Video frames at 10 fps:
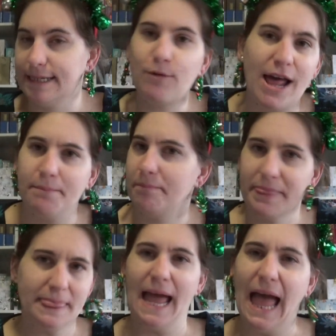Well,
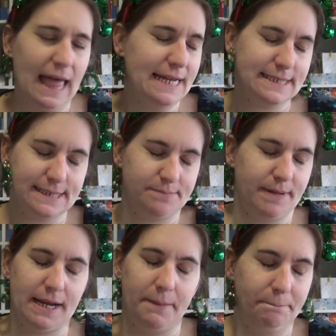it doesn't
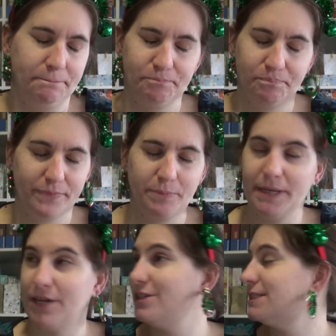matter.
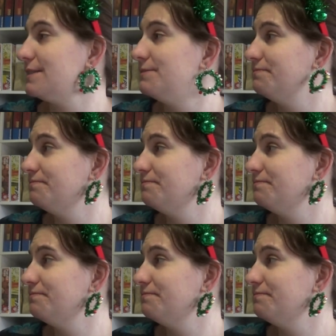Because